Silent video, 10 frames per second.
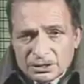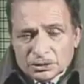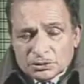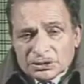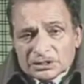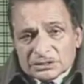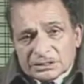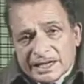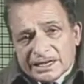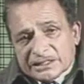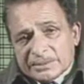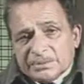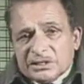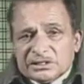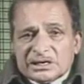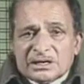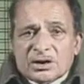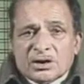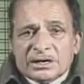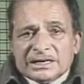So this acceptance and
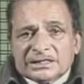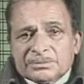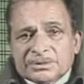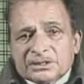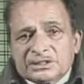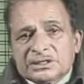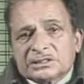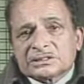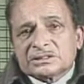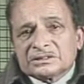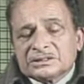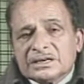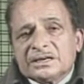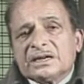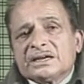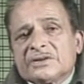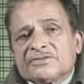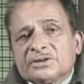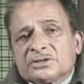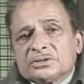non-acceptance is generally
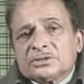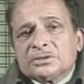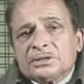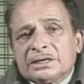referred to